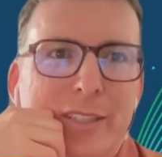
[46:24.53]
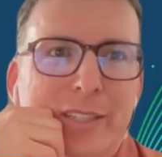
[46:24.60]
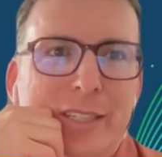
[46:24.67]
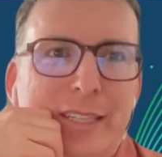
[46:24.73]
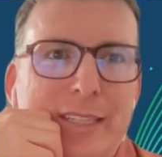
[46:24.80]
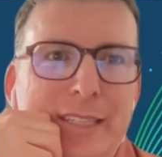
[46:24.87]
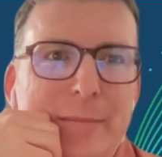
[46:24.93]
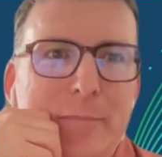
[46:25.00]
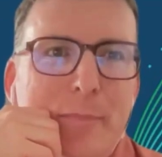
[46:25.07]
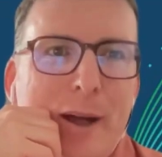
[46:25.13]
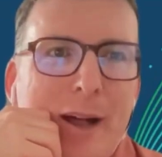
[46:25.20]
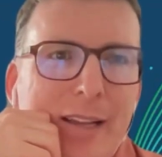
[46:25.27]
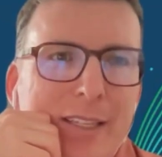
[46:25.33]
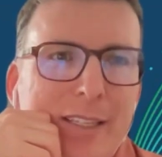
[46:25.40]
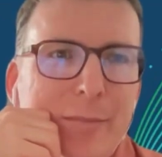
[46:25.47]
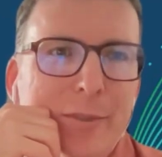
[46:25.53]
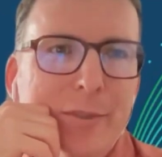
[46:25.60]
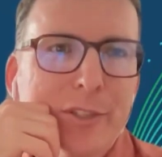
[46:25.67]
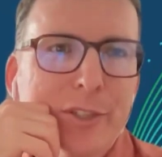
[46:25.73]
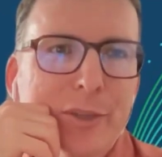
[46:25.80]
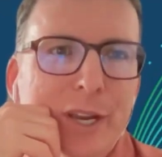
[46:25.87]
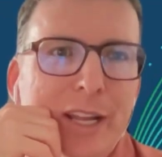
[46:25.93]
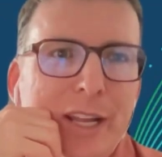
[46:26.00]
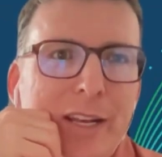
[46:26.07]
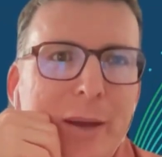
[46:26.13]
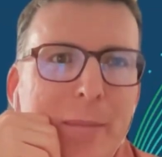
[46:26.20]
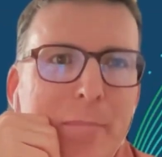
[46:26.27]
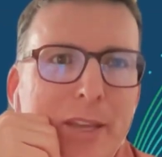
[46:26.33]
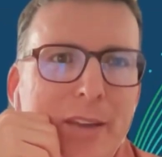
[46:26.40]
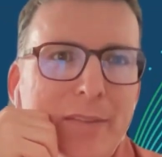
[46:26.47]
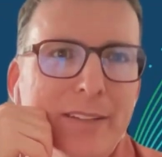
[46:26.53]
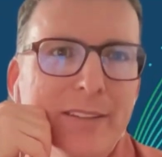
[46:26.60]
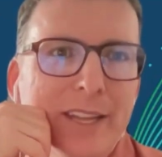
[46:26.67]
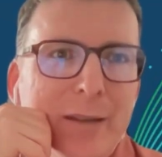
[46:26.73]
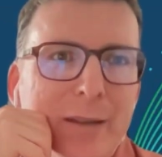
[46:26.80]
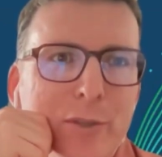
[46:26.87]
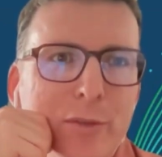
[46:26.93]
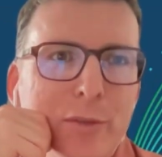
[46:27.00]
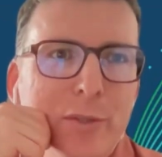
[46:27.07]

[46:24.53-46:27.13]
Is it possible to create a pivot table